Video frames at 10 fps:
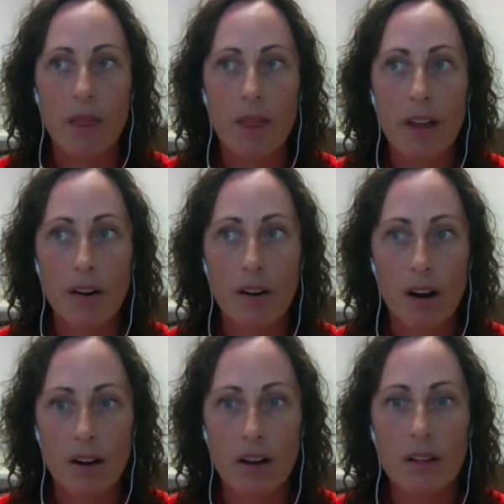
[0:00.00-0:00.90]
there
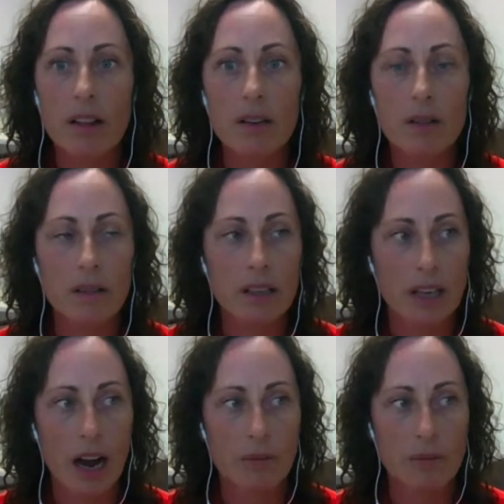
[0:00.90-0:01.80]
are clearly
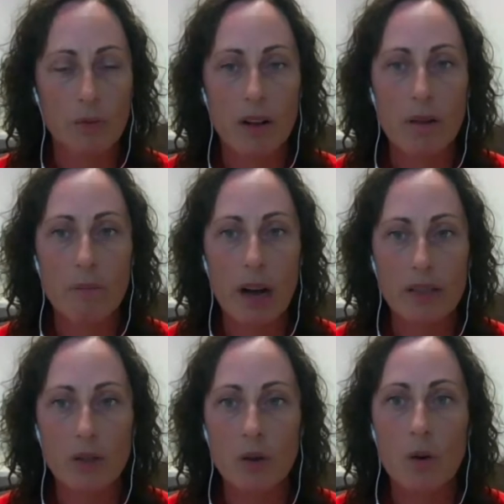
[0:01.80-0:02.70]
times where the
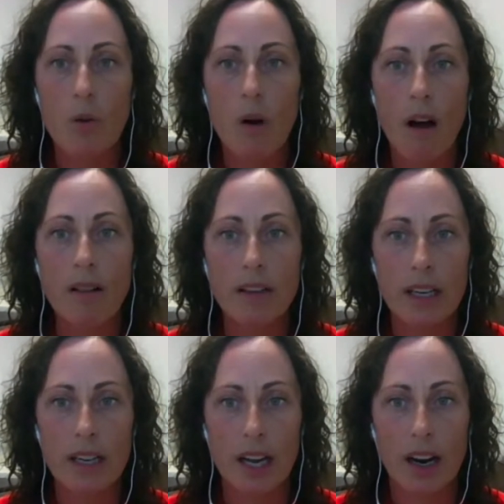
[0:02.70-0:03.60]
best
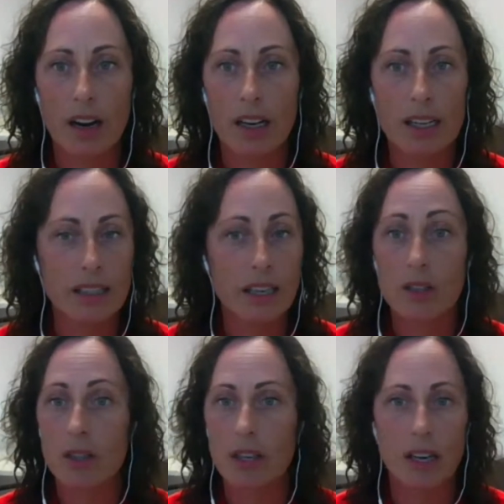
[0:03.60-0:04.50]
quality care is
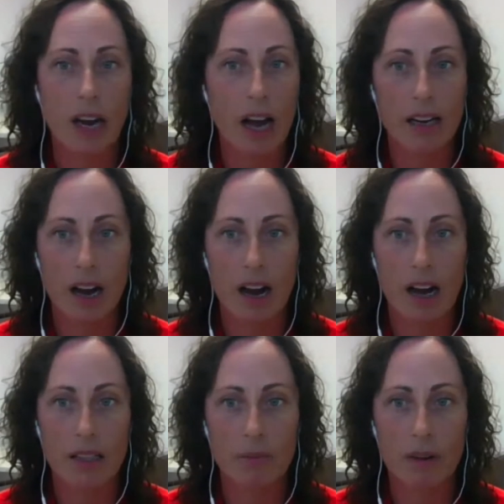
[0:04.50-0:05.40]
actually not in a
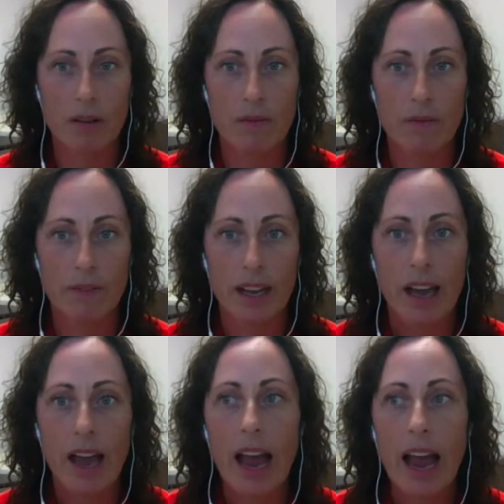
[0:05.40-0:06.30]
hospital.
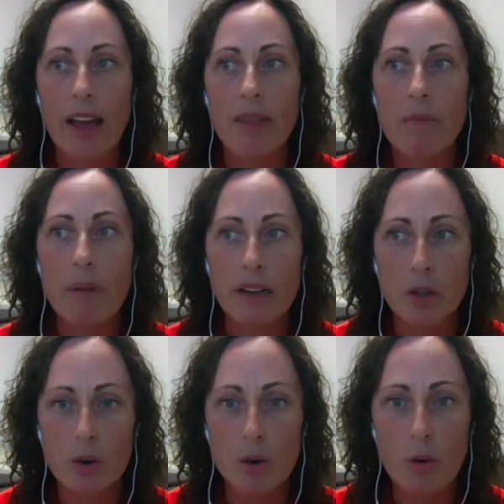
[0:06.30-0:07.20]
And the
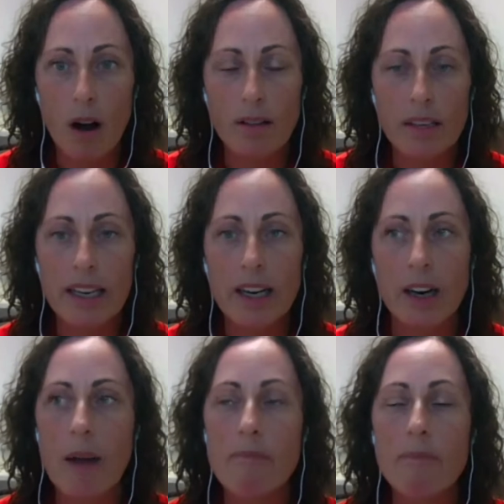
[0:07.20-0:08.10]
best quality care
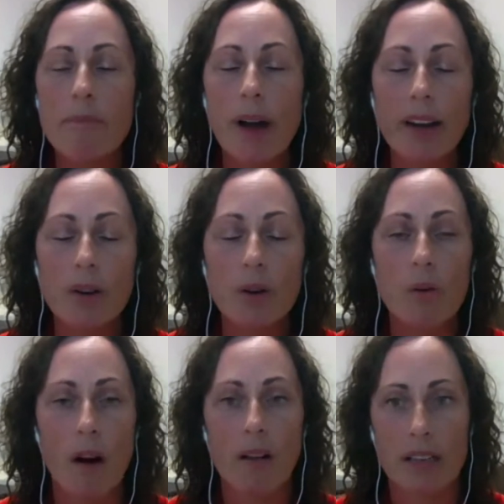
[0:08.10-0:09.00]
and better
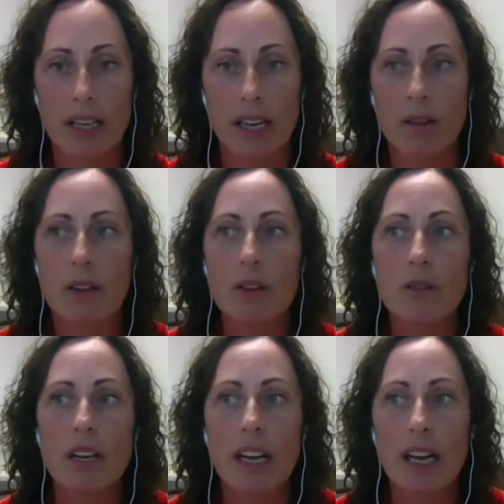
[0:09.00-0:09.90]
quality care than you
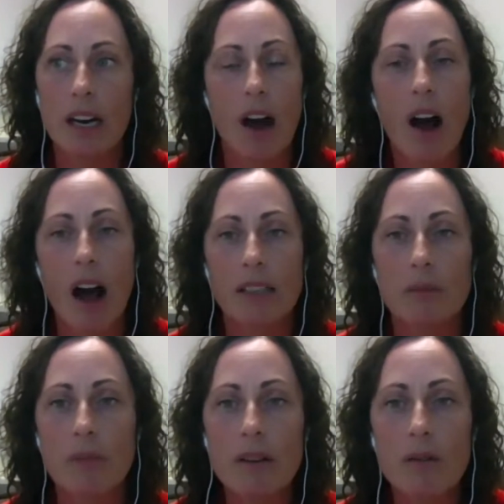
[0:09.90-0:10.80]
can get in a
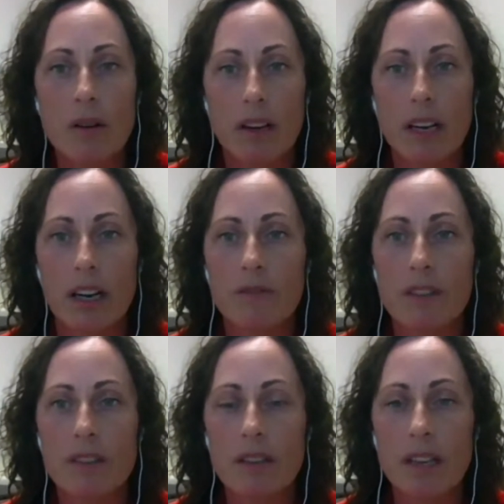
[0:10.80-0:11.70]
hospital or a care
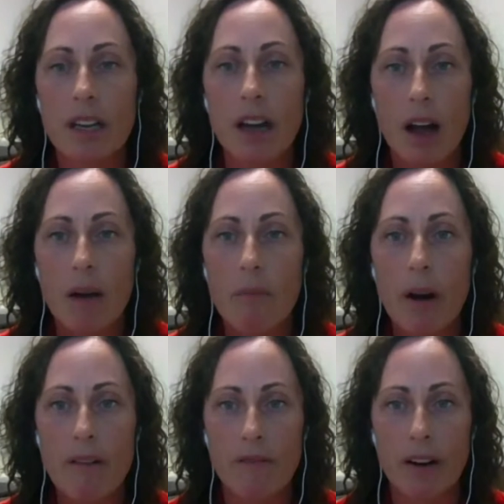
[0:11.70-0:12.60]
facility
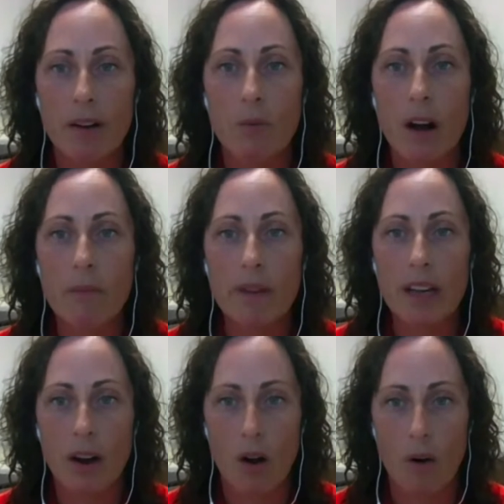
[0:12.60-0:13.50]
might very well be
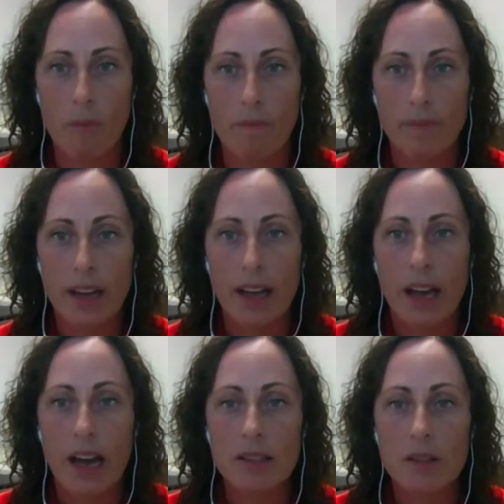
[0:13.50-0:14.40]
at home.
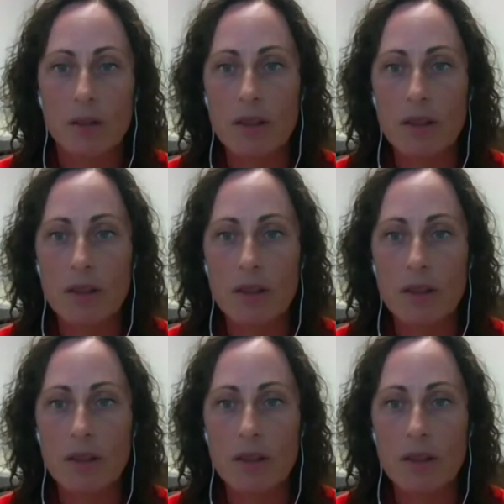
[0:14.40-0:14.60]
And so